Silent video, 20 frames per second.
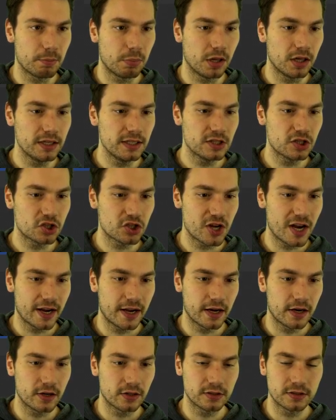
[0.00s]
please
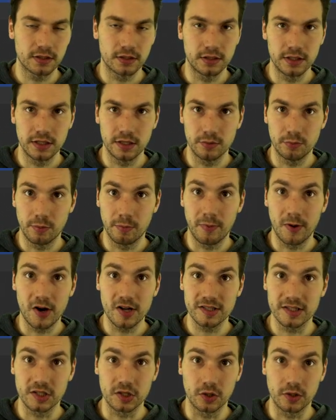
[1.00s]
check out the
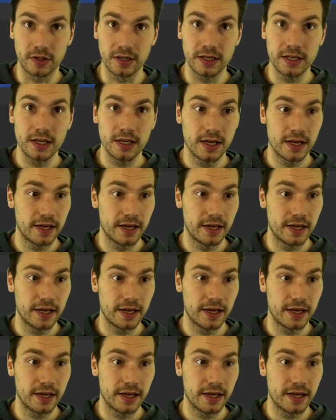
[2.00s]
repository